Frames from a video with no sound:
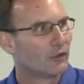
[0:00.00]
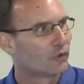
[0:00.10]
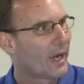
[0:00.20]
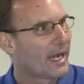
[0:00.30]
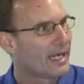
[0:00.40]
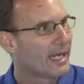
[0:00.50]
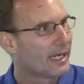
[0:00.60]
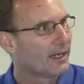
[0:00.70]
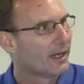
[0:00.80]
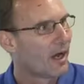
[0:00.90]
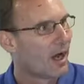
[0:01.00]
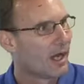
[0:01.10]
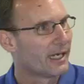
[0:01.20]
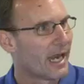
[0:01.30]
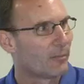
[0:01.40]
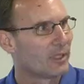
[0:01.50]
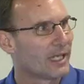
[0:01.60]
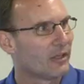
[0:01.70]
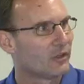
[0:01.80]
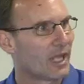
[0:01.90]
training on an
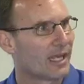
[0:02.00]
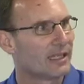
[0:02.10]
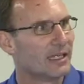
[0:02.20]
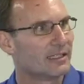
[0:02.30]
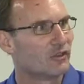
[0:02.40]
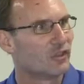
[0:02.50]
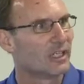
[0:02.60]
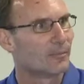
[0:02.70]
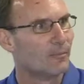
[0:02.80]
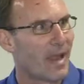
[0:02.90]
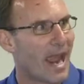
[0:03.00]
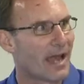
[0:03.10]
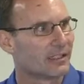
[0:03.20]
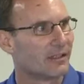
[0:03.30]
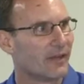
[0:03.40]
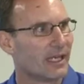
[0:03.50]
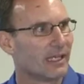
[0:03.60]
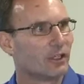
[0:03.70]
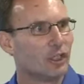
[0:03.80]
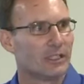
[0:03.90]
application like this is just massive. And
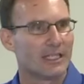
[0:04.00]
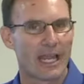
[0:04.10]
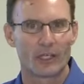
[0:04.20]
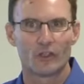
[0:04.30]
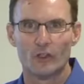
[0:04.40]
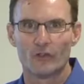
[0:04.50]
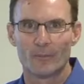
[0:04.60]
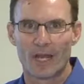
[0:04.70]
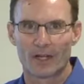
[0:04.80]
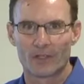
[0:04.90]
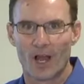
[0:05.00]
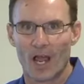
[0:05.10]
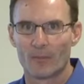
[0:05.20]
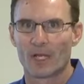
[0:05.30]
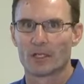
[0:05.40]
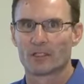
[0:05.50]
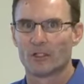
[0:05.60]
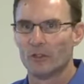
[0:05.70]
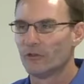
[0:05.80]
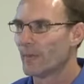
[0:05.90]
it could take a huge amount of time and cost a
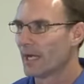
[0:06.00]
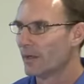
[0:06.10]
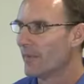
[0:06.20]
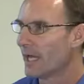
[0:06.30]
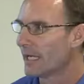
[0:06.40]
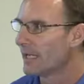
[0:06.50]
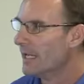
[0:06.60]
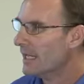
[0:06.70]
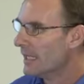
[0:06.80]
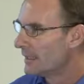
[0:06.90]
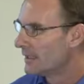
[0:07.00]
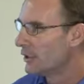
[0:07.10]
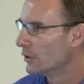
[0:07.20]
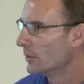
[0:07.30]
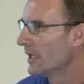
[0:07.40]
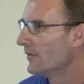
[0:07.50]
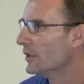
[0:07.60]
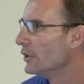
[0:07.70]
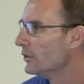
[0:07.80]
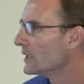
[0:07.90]
huge amount of money to
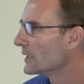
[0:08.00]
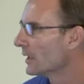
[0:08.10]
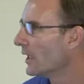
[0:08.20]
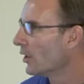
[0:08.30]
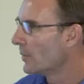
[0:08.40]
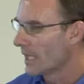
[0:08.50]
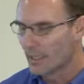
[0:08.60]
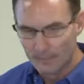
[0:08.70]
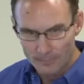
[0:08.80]
even do just a little bit.